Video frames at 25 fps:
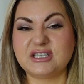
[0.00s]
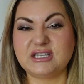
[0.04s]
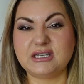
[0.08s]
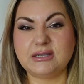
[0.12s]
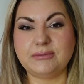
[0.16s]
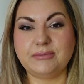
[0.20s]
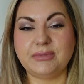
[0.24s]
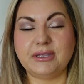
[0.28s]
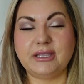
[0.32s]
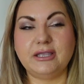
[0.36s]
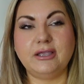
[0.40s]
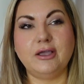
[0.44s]
going
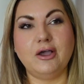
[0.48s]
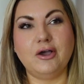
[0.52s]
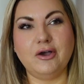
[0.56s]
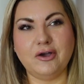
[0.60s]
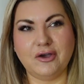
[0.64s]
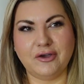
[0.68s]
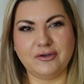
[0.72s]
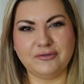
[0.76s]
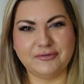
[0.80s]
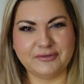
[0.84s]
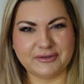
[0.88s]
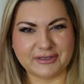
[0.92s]
to be
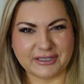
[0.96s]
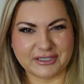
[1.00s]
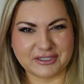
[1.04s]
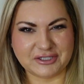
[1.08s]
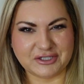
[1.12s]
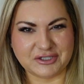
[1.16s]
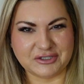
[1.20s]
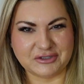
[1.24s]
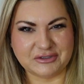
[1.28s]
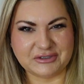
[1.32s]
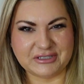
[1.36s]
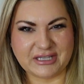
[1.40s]
hopefully a
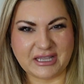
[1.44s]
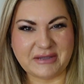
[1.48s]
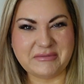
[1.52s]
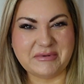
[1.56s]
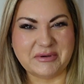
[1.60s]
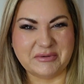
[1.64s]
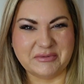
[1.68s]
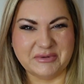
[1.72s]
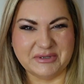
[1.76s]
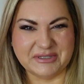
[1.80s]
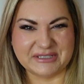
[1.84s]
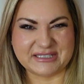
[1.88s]
chiller day,
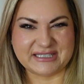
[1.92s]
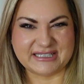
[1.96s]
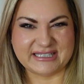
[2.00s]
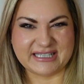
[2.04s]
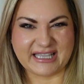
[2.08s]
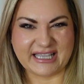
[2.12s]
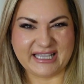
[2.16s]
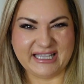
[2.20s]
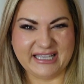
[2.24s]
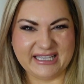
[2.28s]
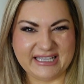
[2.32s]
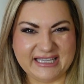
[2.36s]
but we'll
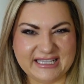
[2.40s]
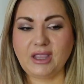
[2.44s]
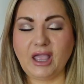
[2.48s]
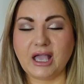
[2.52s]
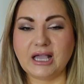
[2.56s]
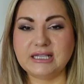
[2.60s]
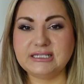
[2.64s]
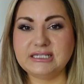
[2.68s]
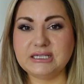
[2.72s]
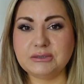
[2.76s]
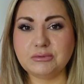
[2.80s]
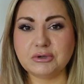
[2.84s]
see.
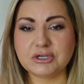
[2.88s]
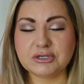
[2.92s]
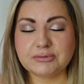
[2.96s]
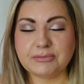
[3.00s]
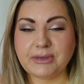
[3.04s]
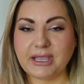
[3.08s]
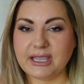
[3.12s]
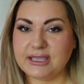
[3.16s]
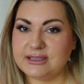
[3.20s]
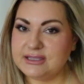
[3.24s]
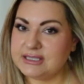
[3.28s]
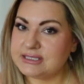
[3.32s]
I did wash my
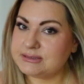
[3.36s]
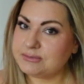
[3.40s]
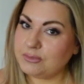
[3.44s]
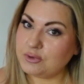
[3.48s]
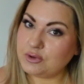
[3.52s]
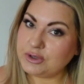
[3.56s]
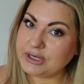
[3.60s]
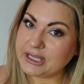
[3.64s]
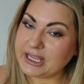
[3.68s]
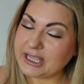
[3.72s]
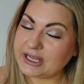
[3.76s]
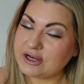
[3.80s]
hair this
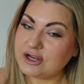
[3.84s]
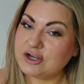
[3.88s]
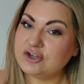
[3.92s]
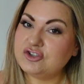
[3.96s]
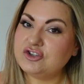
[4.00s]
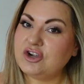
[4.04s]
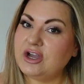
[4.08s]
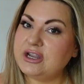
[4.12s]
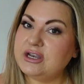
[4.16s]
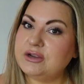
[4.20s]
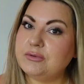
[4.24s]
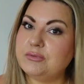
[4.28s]
morning and I
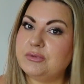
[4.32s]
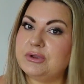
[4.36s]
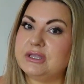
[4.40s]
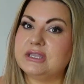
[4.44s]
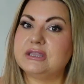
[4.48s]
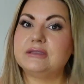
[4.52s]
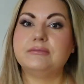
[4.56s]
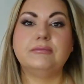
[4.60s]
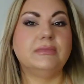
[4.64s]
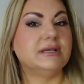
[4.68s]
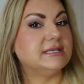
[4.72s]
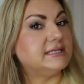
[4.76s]
dried it
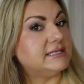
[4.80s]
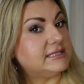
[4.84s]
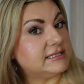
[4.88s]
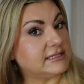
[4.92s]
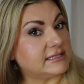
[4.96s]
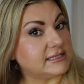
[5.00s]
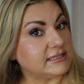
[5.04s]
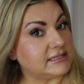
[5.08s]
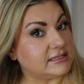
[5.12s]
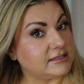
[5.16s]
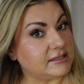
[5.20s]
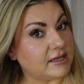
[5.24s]
with my
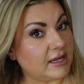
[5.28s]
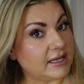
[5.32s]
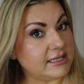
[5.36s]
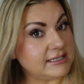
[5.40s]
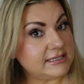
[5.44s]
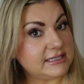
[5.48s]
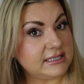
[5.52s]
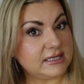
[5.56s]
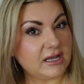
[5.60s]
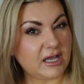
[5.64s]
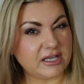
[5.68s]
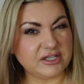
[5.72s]
sister's
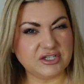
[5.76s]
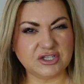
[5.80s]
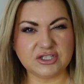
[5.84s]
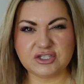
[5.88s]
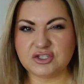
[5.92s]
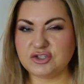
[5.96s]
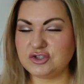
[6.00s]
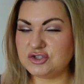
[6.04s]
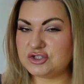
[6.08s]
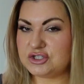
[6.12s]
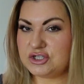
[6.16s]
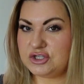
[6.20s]
Dyson. I just
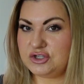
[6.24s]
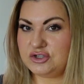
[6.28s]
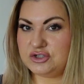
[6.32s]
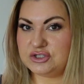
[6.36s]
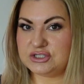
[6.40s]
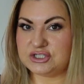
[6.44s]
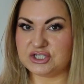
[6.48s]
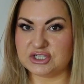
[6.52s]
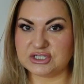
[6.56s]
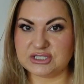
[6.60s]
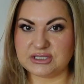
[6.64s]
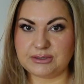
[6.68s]
usually use
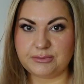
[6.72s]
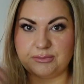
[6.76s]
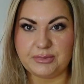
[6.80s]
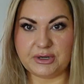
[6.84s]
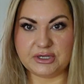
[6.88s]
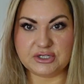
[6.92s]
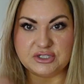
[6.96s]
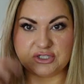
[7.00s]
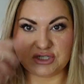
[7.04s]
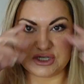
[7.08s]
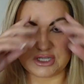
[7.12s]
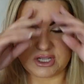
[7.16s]
just the
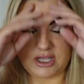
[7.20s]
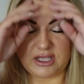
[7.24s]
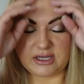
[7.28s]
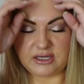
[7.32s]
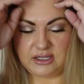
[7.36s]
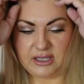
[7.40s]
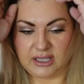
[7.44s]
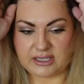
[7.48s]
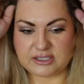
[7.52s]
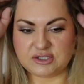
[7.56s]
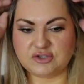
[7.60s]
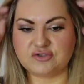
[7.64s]
brush to kind of
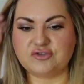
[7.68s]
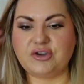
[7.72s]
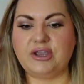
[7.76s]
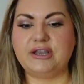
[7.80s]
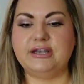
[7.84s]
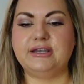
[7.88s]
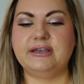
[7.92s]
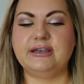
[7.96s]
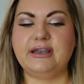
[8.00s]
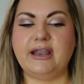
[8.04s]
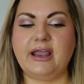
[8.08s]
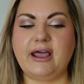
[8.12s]
like
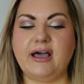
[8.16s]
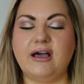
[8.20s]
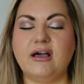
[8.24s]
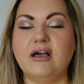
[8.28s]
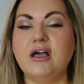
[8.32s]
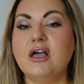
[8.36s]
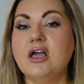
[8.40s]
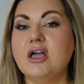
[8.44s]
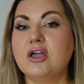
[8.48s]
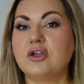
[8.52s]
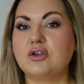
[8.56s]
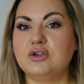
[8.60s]
straighten it out
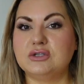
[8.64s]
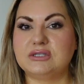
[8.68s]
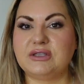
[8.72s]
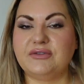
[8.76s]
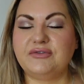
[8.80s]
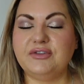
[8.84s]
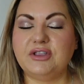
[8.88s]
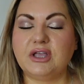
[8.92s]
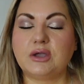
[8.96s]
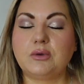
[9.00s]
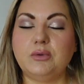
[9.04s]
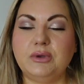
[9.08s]
because I
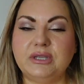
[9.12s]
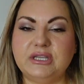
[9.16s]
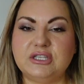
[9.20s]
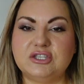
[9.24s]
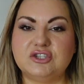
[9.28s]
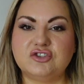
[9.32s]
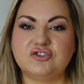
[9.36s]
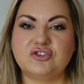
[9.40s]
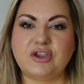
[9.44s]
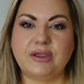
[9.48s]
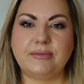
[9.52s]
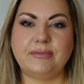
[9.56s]
feel like when it's
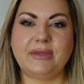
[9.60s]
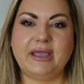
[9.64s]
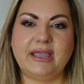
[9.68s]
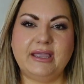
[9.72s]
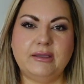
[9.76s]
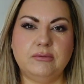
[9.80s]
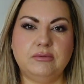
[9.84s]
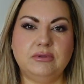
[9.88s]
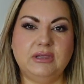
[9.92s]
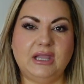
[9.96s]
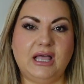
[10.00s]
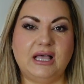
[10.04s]
straight, my hair
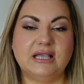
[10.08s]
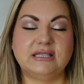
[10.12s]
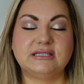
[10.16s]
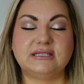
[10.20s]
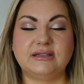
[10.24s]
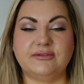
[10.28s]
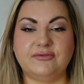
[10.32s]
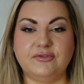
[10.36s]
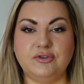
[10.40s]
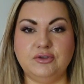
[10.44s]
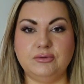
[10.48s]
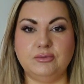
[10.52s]
will last a
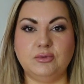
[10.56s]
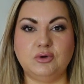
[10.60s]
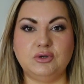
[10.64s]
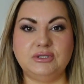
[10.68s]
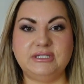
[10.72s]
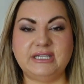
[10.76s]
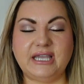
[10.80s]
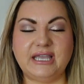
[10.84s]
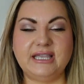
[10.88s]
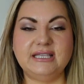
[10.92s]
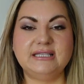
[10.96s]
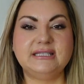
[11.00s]
few more
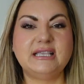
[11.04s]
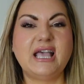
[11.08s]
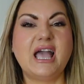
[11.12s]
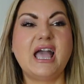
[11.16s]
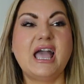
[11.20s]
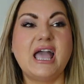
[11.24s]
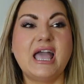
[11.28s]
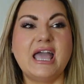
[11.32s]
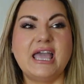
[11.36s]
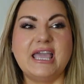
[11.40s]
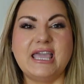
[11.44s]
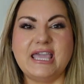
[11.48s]
days.
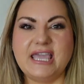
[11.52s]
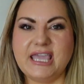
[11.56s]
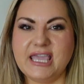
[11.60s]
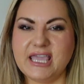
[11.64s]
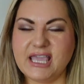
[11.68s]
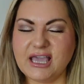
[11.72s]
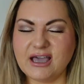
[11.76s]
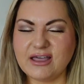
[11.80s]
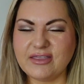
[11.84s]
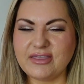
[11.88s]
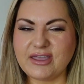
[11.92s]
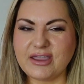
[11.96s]

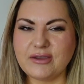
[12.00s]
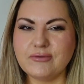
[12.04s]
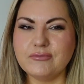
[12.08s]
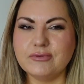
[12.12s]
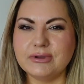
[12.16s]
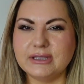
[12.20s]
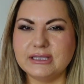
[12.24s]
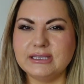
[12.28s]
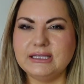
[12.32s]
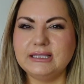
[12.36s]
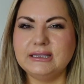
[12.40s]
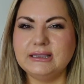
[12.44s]
Here they
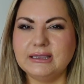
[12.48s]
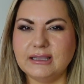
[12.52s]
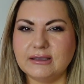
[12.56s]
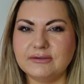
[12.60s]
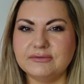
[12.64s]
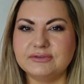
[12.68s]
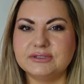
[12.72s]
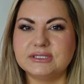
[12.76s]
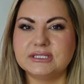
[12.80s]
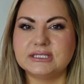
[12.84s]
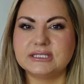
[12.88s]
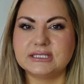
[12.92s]
really
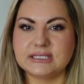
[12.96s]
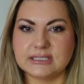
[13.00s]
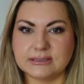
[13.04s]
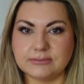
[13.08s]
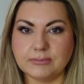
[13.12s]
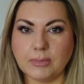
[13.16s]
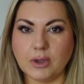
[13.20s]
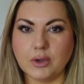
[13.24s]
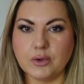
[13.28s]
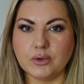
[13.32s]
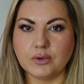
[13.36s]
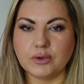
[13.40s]
love to
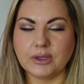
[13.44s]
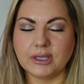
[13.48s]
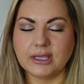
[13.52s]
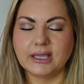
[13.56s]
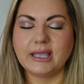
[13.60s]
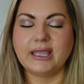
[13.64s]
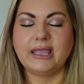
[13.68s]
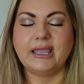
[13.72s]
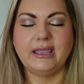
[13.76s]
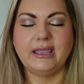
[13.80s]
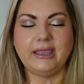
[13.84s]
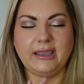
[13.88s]
smoke
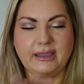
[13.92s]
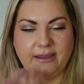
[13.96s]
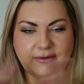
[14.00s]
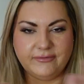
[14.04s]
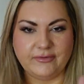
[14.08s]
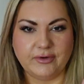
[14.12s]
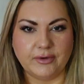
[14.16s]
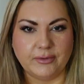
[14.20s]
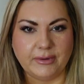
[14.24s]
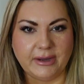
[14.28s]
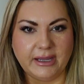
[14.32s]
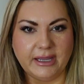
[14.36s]

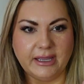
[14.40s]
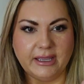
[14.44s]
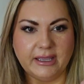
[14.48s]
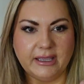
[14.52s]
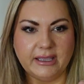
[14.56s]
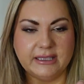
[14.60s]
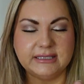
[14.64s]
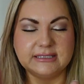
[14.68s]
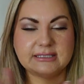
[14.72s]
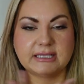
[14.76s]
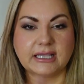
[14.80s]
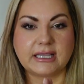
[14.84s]
everywhere.
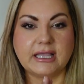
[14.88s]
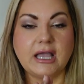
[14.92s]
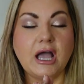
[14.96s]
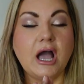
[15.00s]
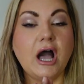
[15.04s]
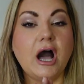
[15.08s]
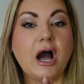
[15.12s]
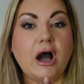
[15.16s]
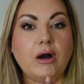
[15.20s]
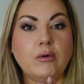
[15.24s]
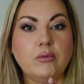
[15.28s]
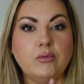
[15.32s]
It's like,
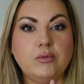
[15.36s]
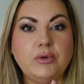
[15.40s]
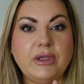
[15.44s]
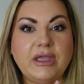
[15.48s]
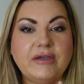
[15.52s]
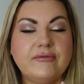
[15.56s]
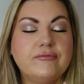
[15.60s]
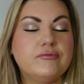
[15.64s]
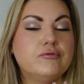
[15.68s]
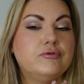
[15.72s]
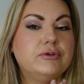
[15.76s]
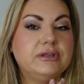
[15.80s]
oh, we
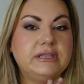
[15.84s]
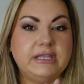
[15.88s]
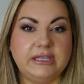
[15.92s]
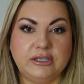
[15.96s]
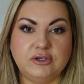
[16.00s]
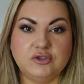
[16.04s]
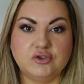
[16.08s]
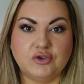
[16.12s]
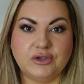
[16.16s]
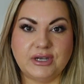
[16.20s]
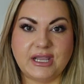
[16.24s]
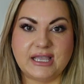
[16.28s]
have really
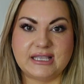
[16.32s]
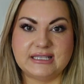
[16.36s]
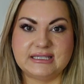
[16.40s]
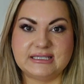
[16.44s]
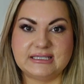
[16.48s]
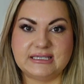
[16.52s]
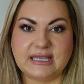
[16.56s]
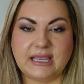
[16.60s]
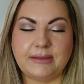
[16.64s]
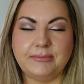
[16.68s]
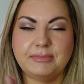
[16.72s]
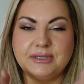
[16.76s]
enjoyed our
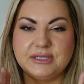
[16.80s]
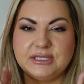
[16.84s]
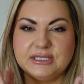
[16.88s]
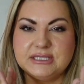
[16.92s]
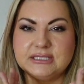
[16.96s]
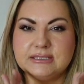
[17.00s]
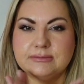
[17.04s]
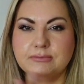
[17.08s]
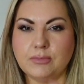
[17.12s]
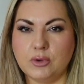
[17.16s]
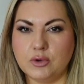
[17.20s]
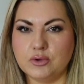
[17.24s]
stay, but the
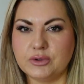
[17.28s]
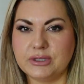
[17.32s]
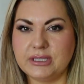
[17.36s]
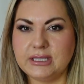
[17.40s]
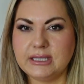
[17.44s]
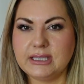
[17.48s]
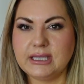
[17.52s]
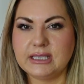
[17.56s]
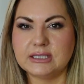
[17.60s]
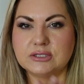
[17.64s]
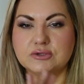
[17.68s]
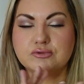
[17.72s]

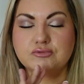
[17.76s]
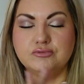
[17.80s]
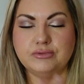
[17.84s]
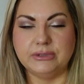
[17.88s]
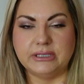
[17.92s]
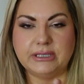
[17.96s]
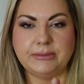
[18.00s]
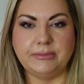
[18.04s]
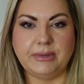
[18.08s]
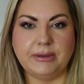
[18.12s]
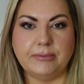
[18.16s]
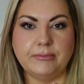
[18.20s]
smoking has
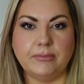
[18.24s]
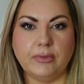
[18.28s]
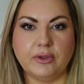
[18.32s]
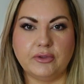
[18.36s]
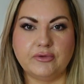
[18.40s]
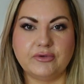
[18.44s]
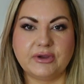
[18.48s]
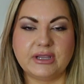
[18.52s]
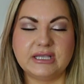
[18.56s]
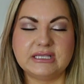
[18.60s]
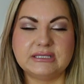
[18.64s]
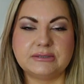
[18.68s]
really been
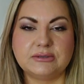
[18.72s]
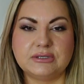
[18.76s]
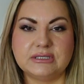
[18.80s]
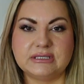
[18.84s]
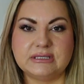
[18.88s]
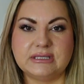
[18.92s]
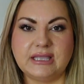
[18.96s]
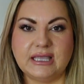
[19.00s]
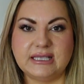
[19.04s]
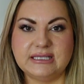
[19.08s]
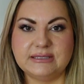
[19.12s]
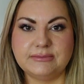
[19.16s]
bothering us because
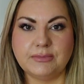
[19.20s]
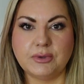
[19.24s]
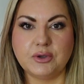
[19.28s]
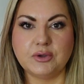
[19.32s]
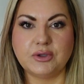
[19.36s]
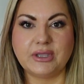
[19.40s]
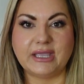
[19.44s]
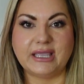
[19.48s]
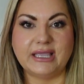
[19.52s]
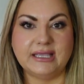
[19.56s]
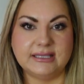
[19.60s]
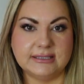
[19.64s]
they
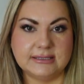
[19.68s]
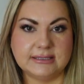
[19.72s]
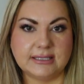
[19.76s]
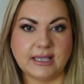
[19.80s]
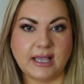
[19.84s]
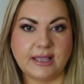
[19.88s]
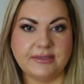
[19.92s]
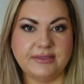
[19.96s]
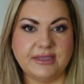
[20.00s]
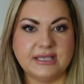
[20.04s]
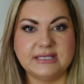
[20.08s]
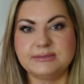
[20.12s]
smoke
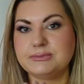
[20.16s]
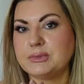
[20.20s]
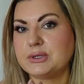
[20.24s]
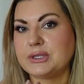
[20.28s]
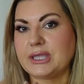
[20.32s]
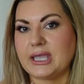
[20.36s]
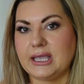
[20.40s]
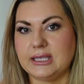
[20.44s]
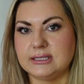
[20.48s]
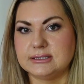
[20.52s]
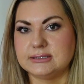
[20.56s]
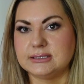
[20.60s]
inside, they smoke
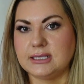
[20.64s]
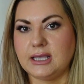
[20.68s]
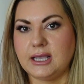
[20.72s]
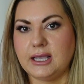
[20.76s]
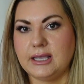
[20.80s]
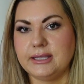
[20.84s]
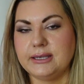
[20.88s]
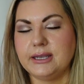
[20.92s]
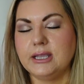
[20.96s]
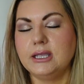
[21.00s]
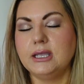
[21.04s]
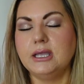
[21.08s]

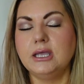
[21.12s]
outside.